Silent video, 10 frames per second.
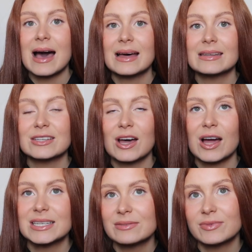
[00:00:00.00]
And
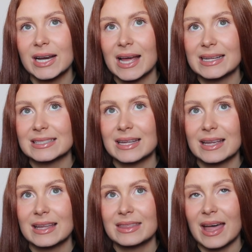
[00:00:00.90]
I didn't realize
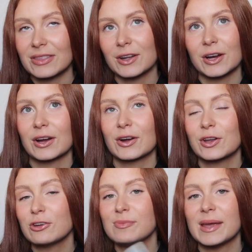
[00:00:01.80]
that there
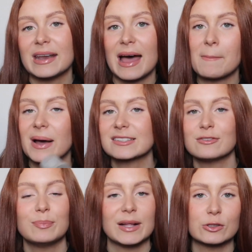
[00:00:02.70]
could have been a
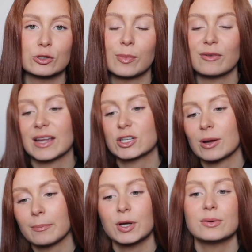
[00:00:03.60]
massive buildup of like
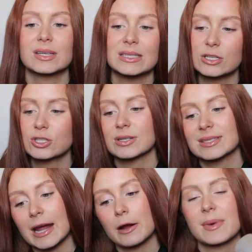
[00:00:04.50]
shampoos, conditioners,
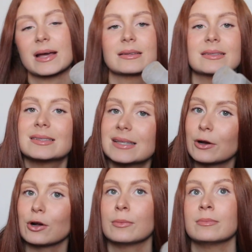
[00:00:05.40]
hair masks,
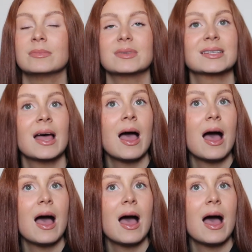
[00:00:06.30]
serums,